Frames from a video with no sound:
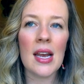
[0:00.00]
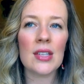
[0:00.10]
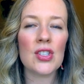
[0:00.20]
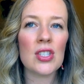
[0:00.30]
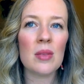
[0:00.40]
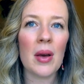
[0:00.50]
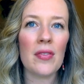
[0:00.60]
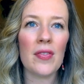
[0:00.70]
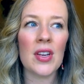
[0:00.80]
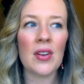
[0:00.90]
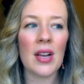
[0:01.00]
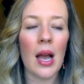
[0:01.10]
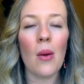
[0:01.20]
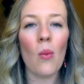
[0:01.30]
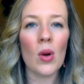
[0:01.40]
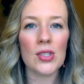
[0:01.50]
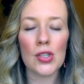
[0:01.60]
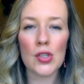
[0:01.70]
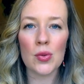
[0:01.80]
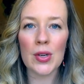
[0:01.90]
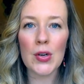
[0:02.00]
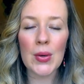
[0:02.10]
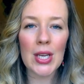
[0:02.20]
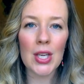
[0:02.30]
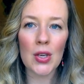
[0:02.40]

It's just about figuring out what's triggering